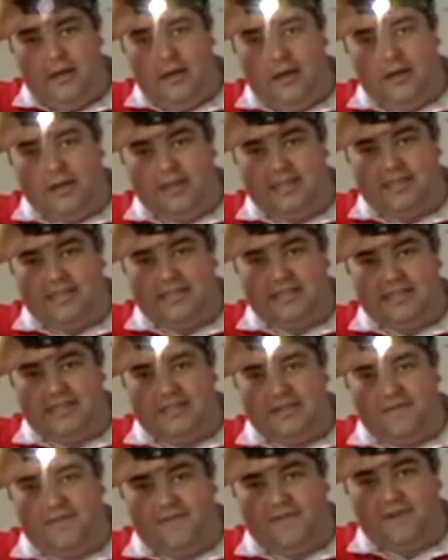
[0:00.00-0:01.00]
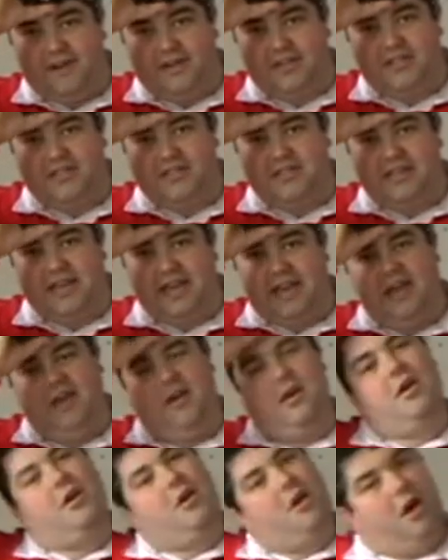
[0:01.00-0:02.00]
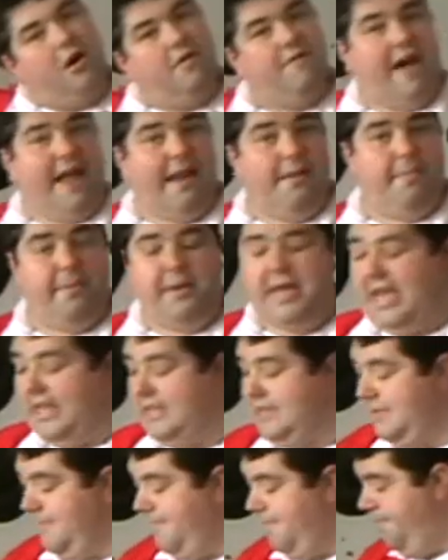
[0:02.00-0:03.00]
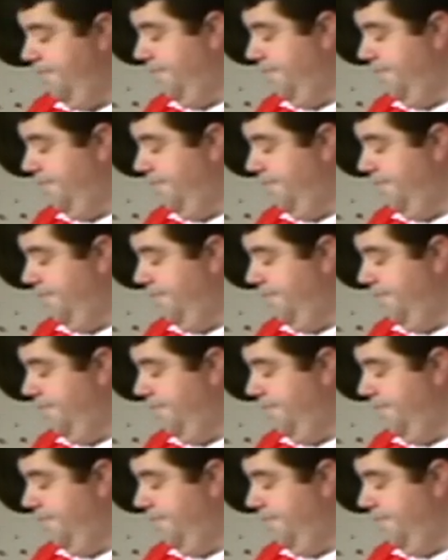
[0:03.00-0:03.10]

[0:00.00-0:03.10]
and you can see the different functions there, of Alpkit.